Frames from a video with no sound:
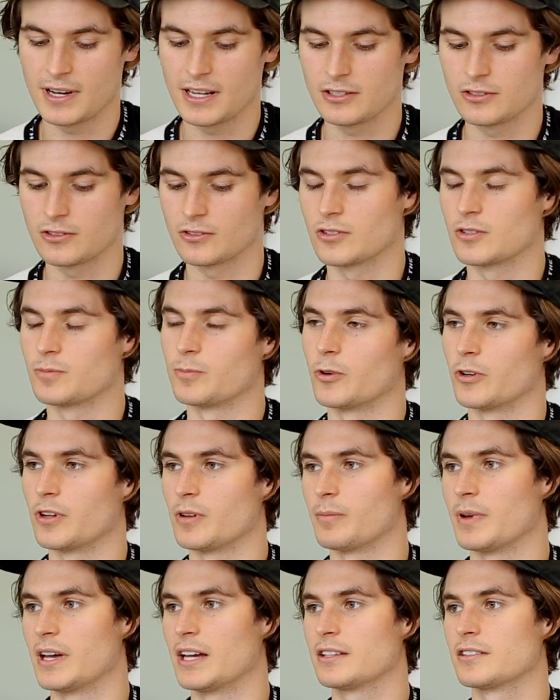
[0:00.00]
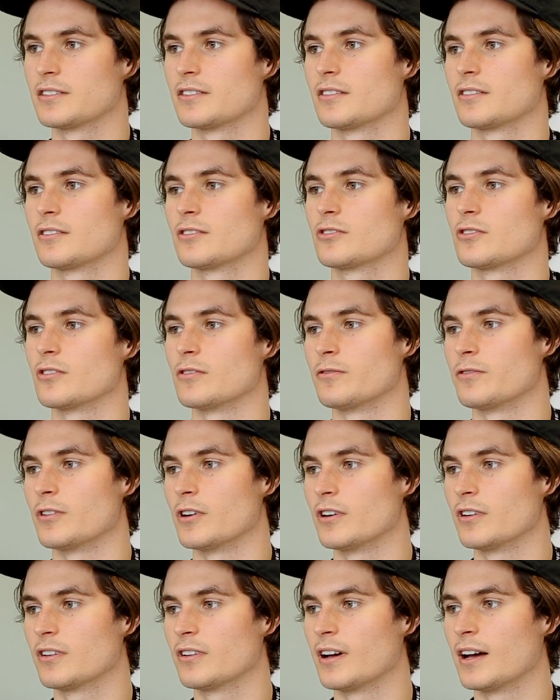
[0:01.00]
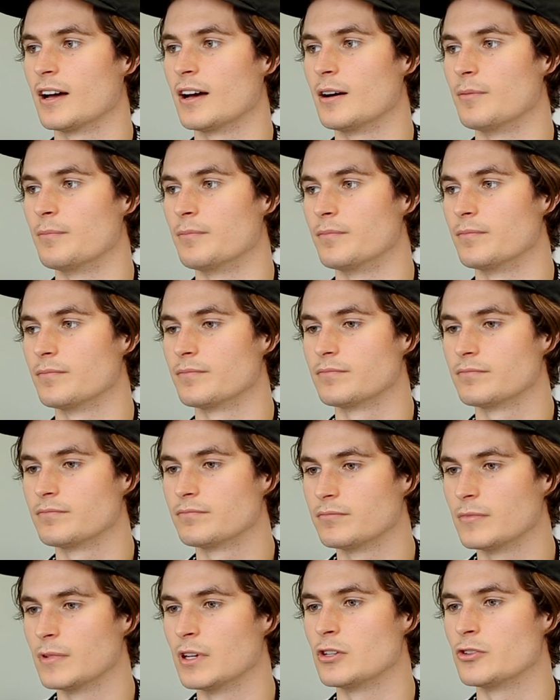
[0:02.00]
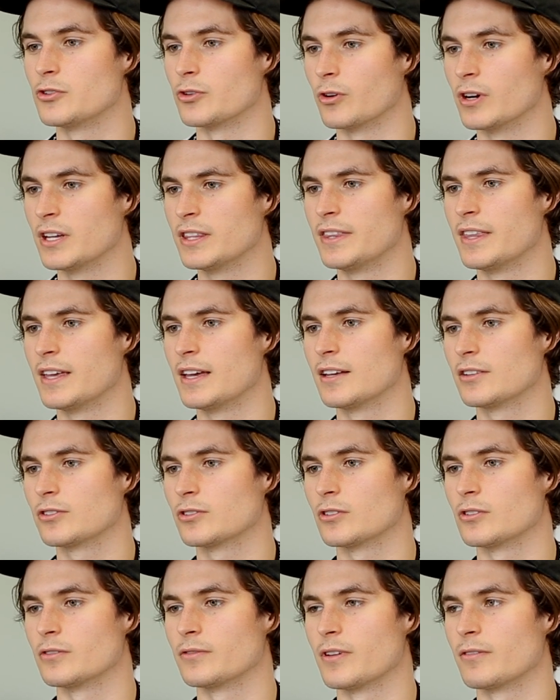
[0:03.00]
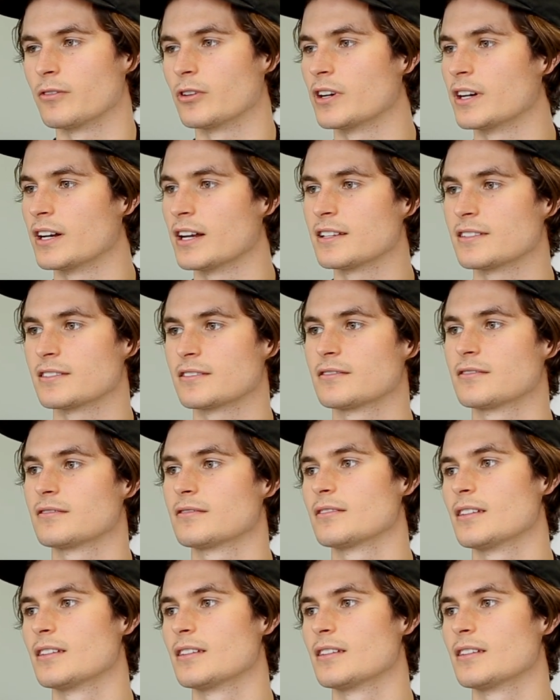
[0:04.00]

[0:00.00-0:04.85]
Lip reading: placed on Sporting Bet so far. Enjoyed they've got a nice